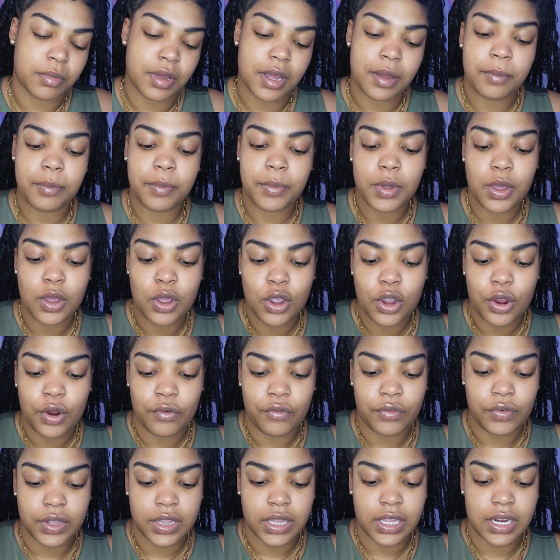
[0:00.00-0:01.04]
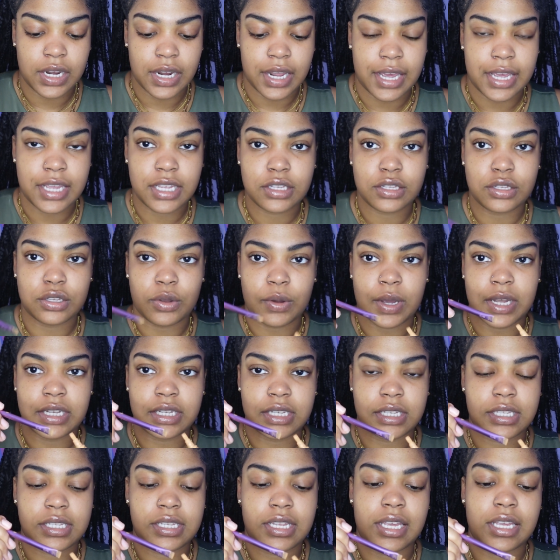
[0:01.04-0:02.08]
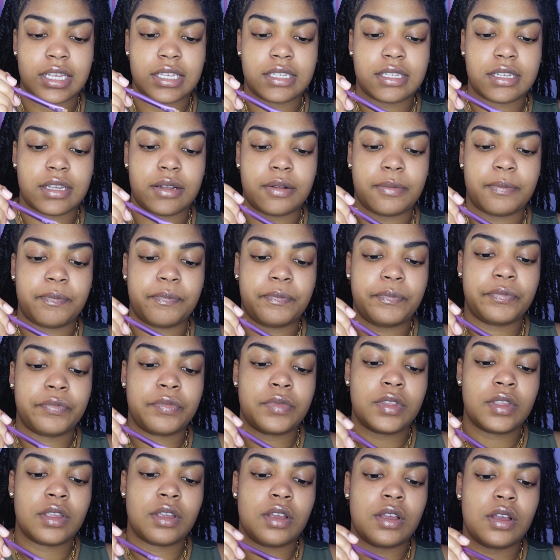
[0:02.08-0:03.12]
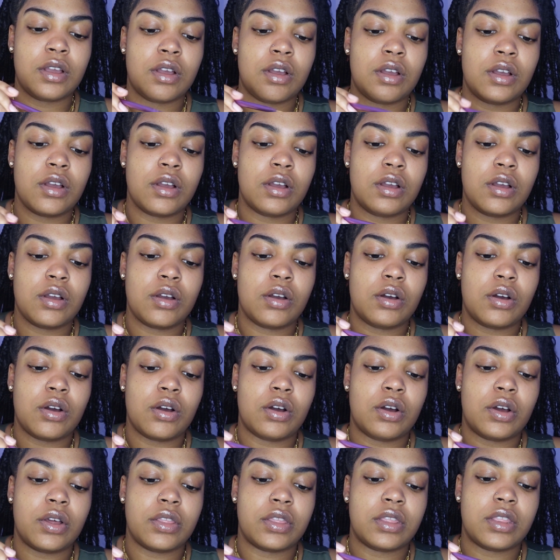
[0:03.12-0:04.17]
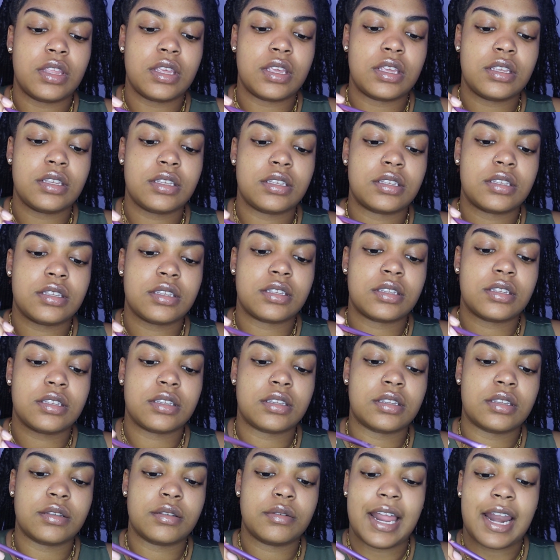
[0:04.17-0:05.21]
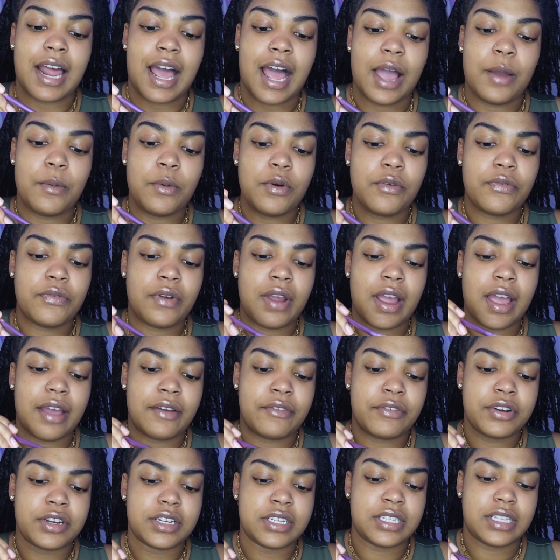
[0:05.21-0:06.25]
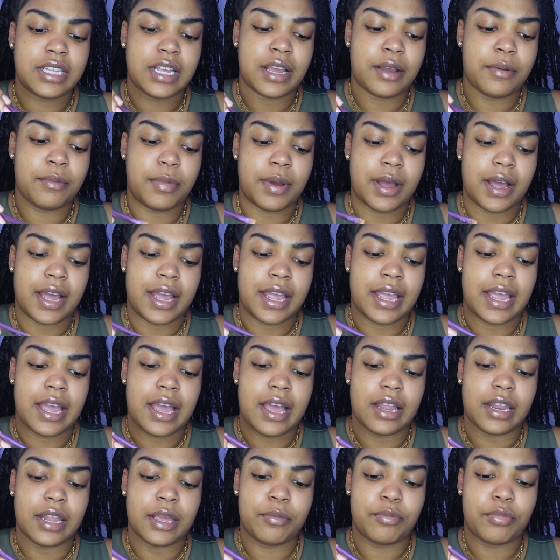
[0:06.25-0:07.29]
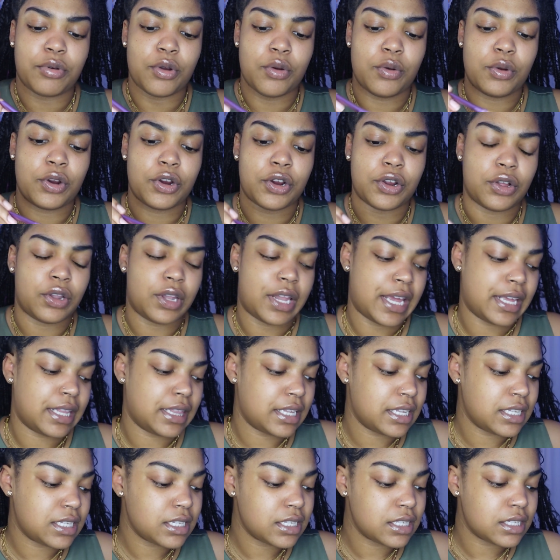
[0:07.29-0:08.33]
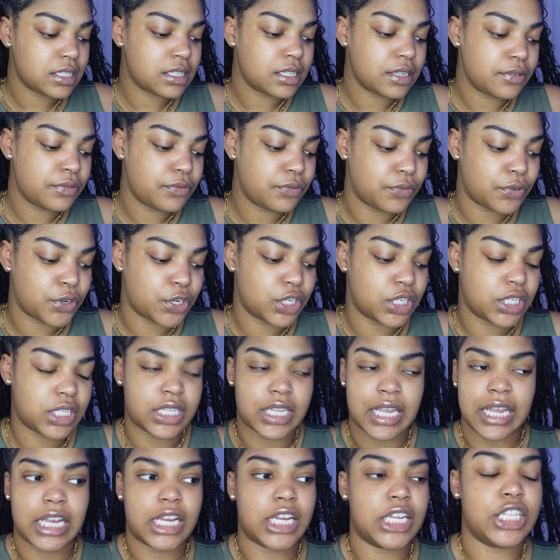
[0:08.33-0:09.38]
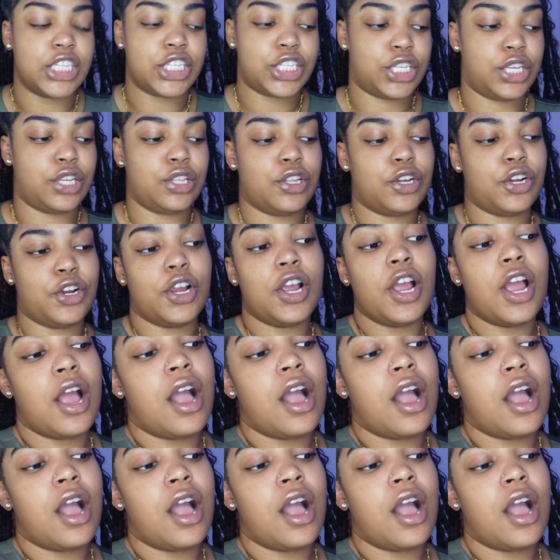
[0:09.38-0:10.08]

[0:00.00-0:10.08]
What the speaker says: up really nice. So I just take some on this, and I will forever stand by LA Pro Girl. Like, this is the first like concealer